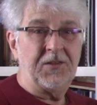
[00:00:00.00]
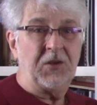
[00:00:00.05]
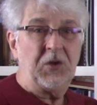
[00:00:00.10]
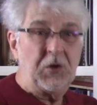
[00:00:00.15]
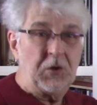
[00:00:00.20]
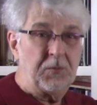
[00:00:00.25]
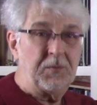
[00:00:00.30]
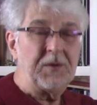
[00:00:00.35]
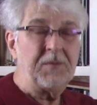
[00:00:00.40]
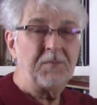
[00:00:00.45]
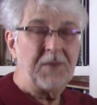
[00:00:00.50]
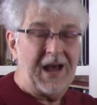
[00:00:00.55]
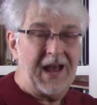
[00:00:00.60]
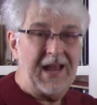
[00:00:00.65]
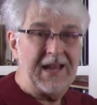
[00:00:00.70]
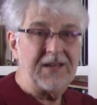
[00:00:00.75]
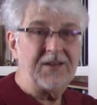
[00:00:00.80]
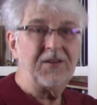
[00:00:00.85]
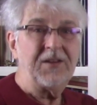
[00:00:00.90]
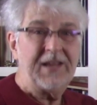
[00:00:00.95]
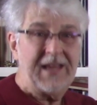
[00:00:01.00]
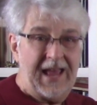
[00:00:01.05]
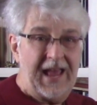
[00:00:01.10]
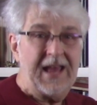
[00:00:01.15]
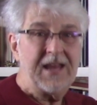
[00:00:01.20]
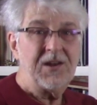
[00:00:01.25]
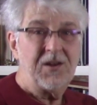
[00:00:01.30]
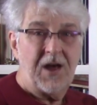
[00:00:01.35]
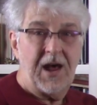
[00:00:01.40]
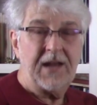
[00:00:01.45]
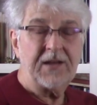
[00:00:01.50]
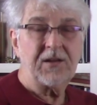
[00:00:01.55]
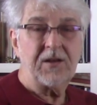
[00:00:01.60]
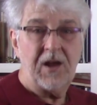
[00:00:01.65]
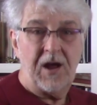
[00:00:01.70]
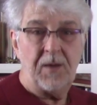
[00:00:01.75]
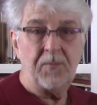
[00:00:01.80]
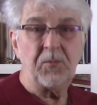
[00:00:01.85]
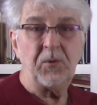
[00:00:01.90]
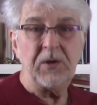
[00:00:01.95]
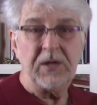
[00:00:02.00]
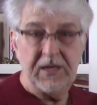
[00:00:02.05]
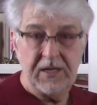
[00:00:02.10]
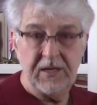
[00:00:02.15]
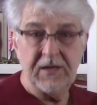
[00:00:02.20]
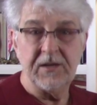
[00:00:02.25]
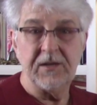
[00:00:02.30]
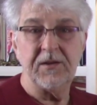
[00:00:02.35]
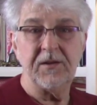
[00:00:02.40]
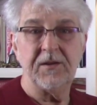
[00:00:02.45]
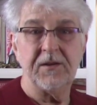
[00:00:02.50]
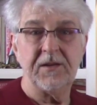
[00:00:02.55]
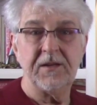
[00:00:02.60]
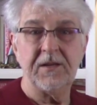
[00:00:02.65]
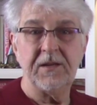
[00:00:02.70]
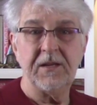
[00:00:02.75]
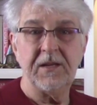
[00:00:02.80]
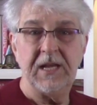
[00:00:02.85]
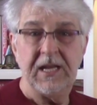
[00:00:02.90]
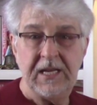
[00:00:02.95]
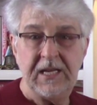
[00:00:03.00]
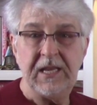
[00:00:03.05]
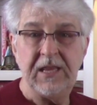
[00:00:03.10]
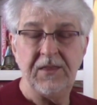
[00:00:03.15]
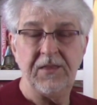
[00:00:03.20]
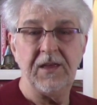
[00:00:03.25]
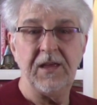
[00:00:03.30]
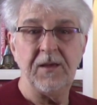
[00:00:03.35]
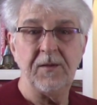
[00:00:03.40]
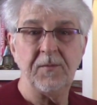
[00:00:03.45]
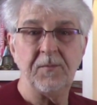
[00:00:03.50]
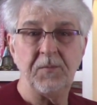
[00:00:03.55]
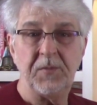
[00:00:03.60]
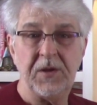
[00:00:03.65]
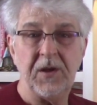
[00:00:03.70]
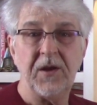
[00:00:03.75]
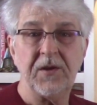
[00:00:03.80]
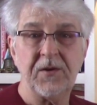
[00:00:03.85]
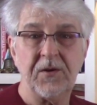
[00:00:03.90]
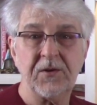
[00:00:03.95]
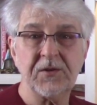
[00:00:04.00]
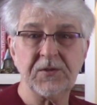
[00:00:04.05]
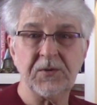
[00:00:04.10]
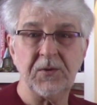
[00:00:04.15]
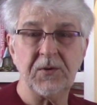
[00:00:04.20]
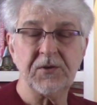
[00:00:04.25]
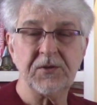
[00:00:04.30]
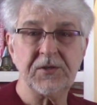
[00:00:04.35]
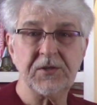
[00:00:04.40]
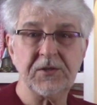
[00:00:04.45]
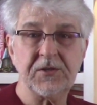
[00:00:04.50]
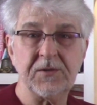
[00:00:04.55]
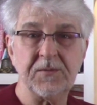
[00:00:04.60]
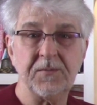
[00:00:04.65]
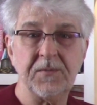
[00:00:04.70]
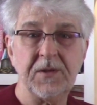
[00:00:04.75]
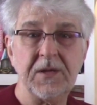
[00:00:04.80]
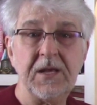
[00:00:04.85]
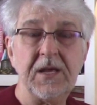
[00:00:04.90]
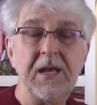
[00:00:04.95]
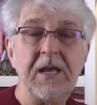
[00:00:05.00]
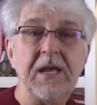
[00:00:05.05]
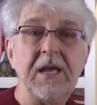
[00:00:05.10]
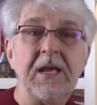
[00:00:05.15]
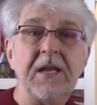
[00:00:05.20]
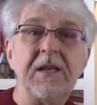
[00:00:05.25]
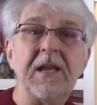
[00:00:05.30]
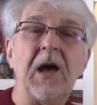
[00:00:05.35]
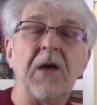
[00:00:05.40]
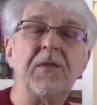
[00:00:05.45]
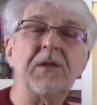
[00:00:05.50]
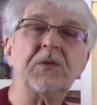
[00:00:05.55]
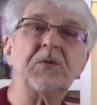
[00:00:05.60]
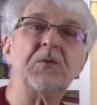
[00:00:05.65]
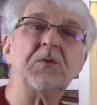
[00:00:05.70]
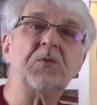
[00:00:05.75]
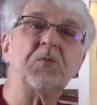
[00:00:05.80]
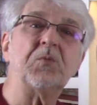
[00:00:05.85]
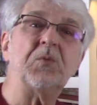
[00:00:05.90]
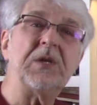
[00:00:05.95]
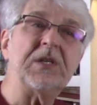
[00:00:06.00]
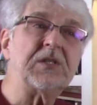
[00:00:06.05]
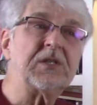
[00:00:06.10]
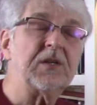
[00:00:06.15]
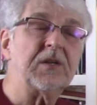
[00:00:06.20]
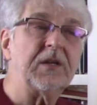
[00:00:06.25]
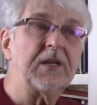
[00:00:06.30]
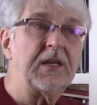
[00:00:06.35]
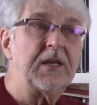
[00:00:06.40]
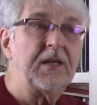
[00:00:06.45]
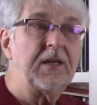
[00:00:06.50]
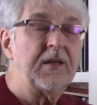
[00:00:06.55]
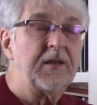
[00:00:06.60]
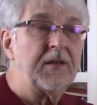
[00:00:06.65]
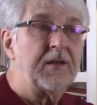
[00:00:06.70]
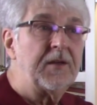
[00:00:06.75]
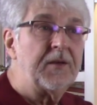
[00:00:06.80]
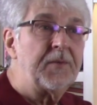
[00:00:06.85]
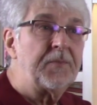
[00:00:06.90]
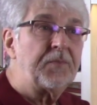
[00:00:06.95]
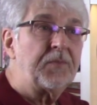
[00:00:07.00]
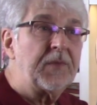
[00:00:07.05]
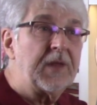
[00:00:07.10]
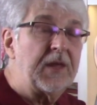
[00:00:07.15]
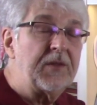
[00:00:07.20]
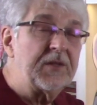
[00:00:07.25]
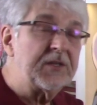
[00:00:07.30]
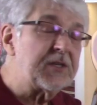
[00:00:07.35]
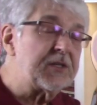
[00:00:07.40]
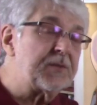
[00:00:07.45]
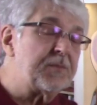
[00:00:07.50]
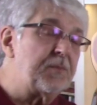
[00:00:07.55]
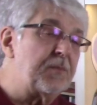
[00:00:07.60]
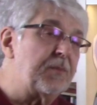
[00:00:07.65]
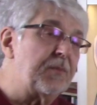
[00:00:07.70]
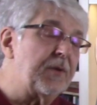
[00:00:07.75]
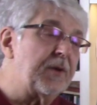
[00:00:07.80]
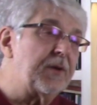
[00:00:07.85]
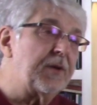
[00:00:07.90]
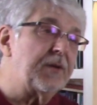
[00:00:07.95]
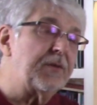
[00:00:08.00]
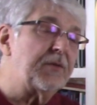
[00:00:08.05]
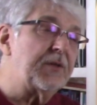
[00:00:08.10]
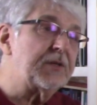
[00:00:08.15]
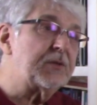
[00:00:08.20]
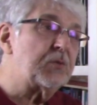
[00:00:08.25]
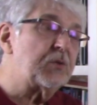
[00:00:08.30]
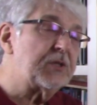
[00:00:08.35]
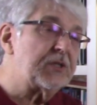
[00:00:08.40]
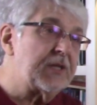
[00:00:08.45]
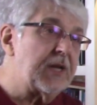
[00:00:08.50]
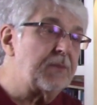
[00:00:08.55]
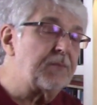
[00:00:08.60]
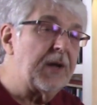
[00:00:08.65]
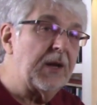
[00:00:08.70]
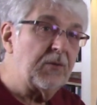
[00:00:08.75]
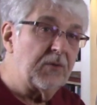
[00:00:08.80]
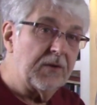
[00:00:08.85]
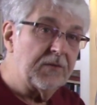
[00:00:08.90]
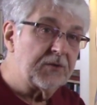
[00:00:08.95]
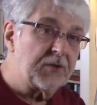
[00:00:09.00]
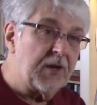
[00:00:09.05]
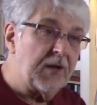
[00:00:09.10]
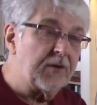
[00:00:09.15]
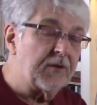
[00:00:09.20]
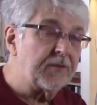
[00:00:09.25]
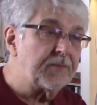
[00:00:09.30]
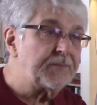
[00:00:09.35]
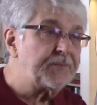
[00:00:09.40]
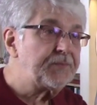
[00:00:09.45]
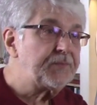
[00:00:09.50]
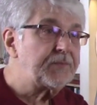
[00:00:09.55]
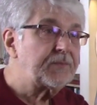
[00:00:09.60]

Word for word: the human mind cannot comprehend anything beyond our solar system. Now, this was recently, and this is uh, this was said by Rudolf Steiner